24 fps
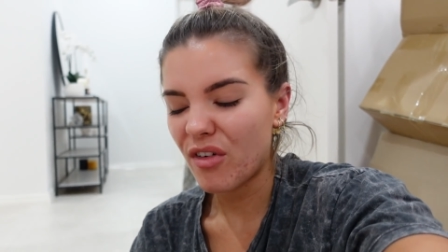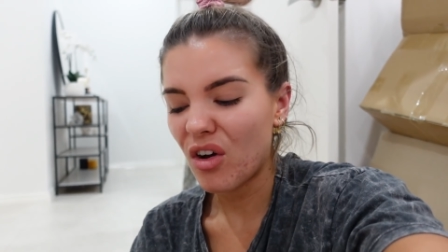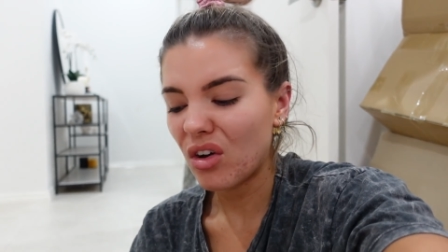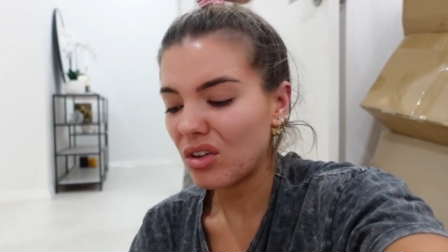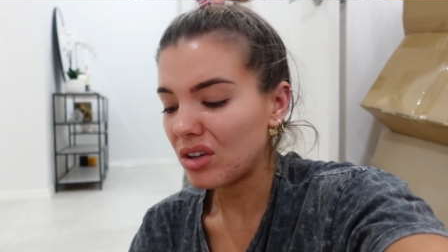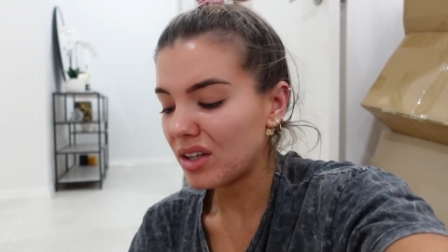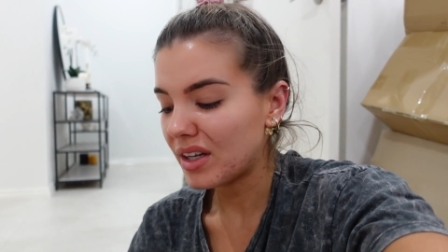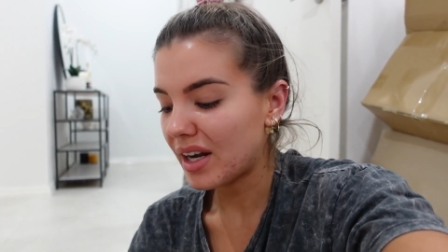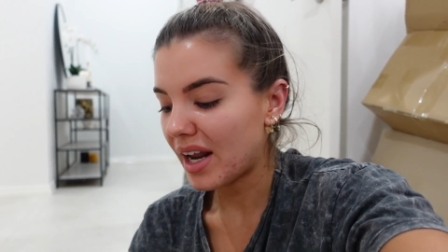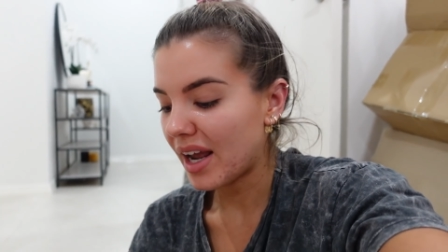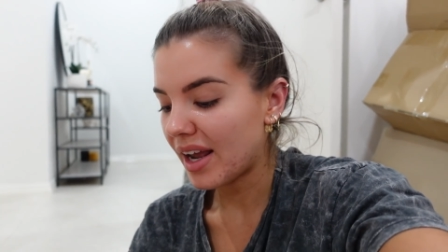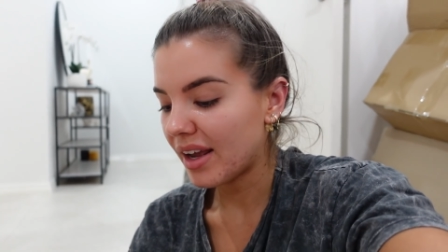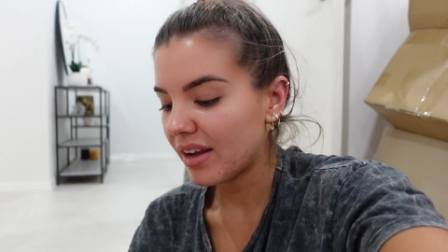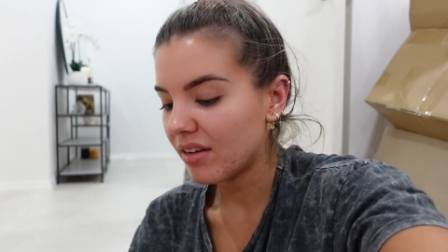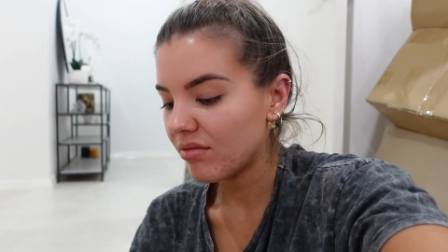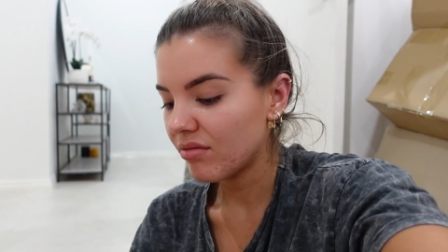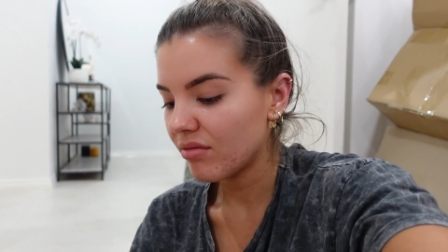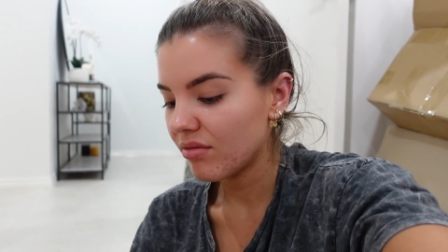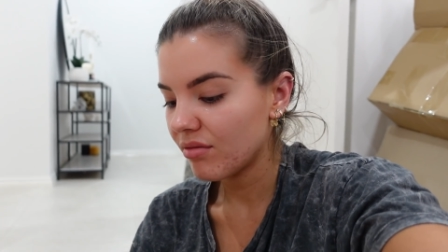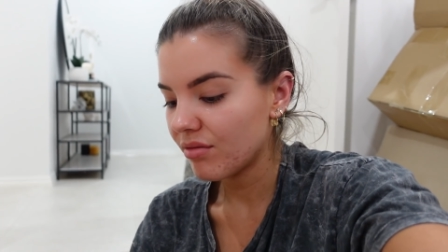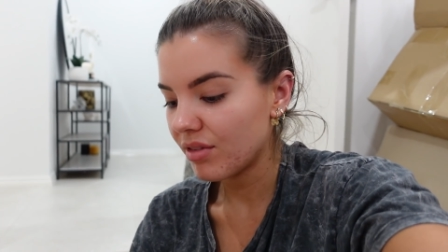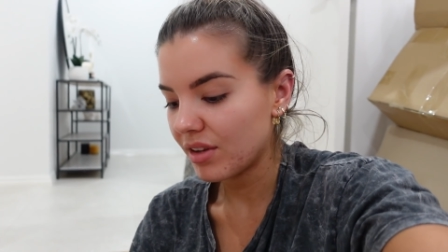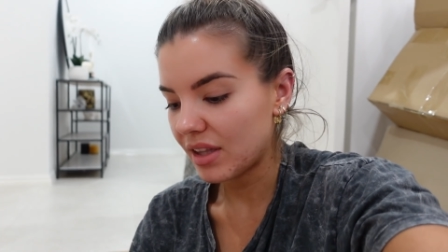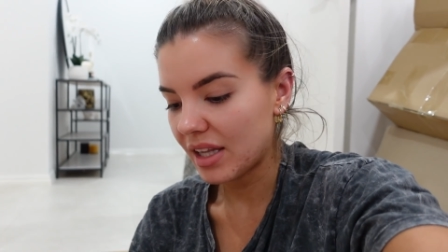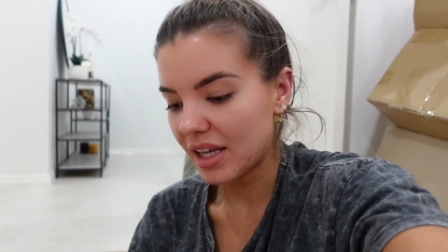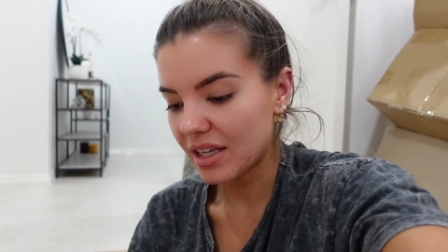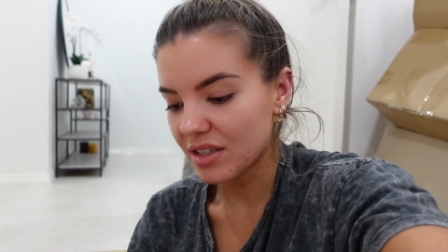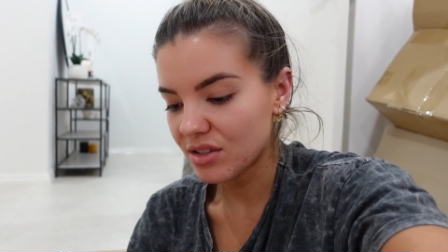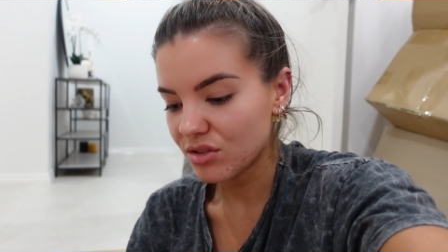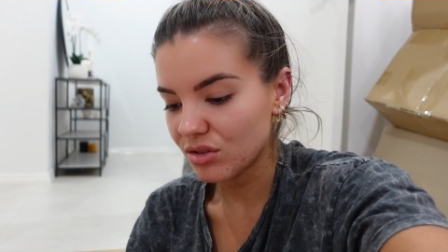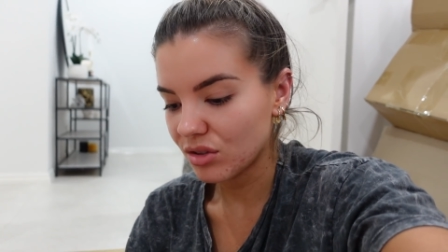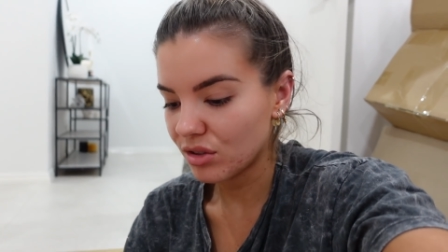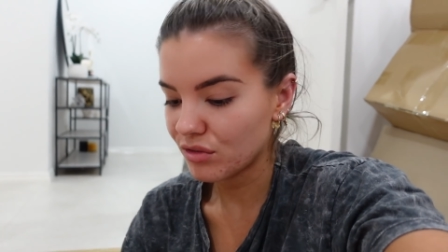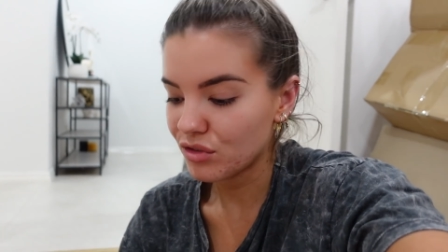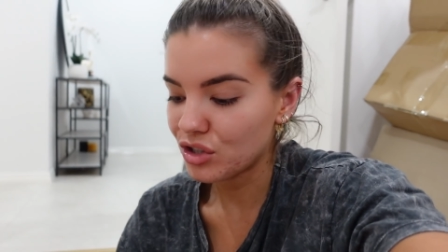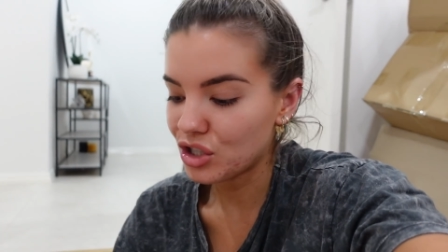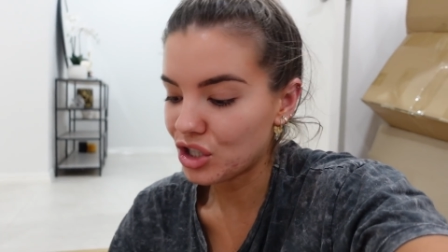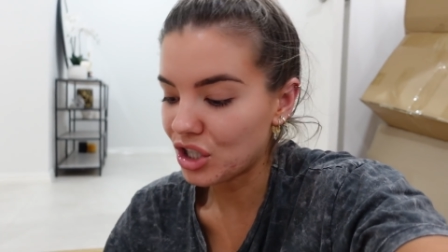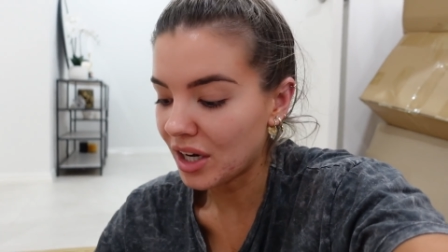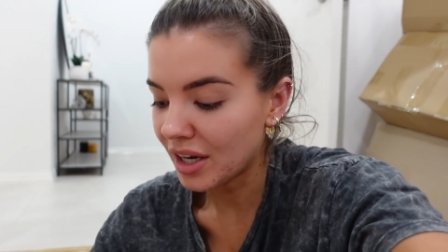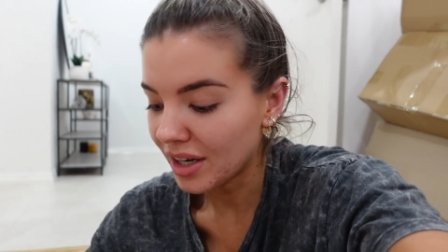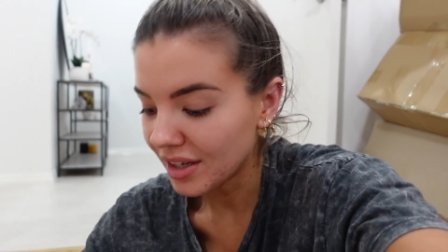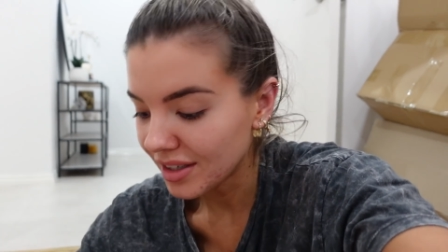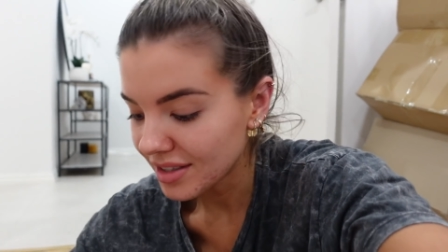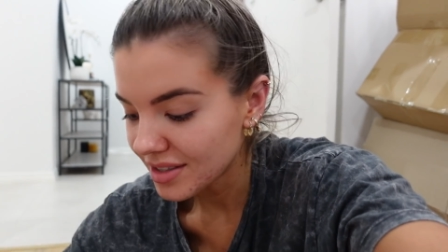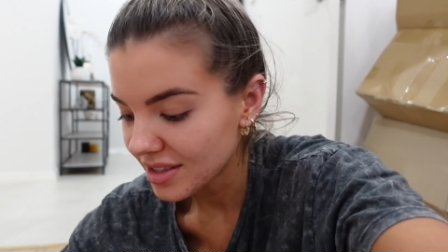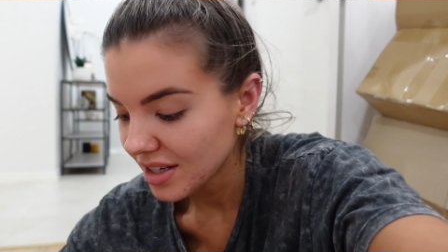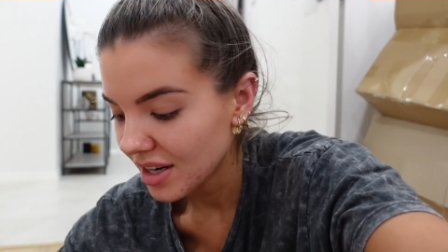holiday for that sort of
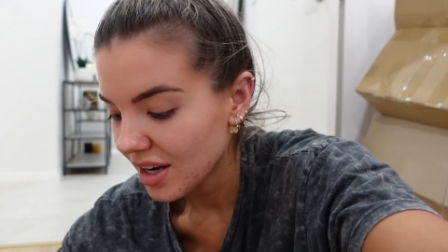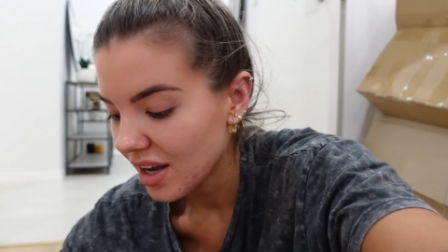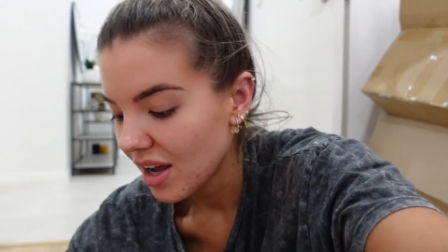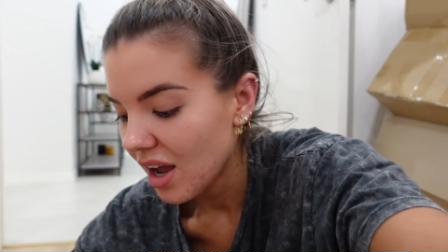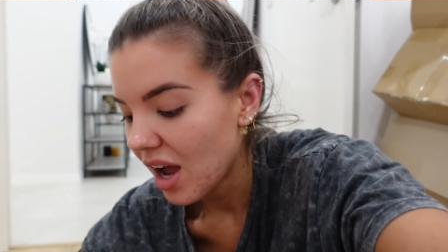shit.